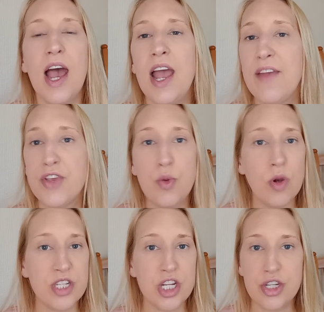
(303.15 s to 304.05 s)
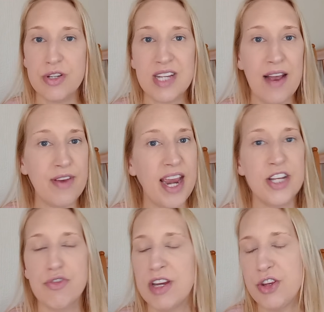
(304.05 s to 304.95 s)
If you wanted to do
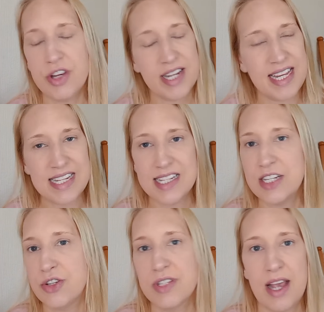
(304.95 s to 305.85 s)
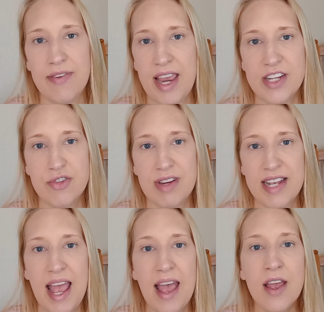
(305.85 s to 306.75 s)
self-catering, you could easily do
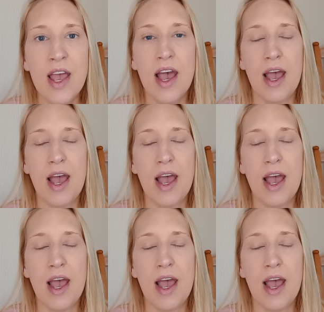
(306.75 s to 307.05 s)
self-catering there.